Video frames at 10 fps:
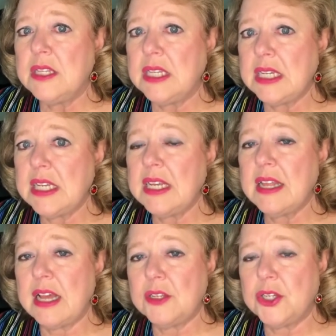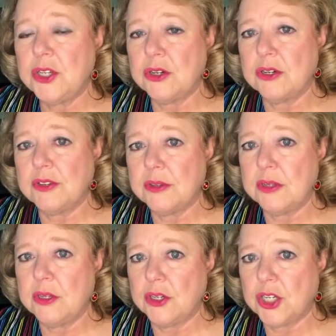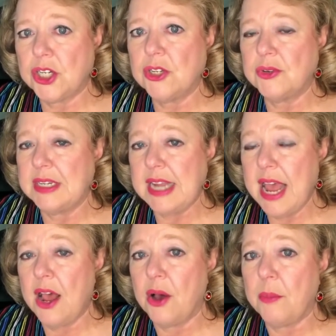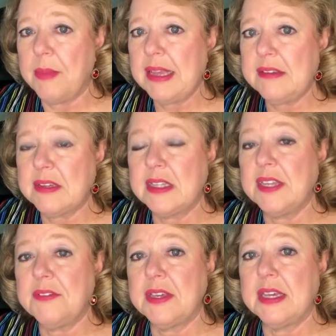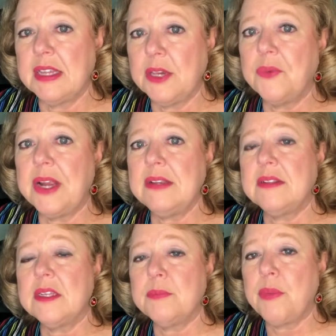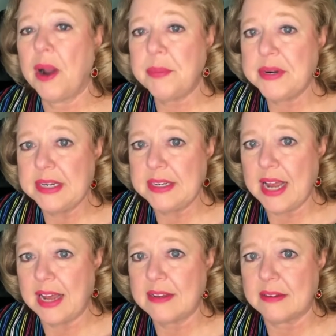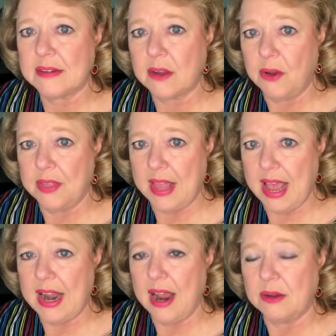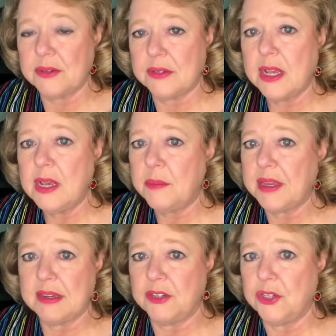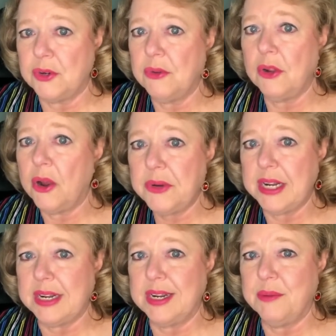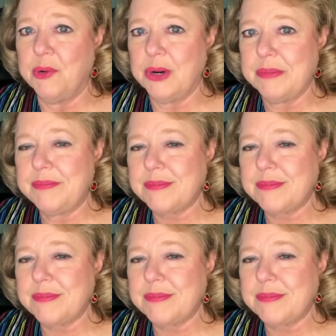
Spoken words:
deeding that to your children now may significantly raise the property tax on that house because you don't own it anymore.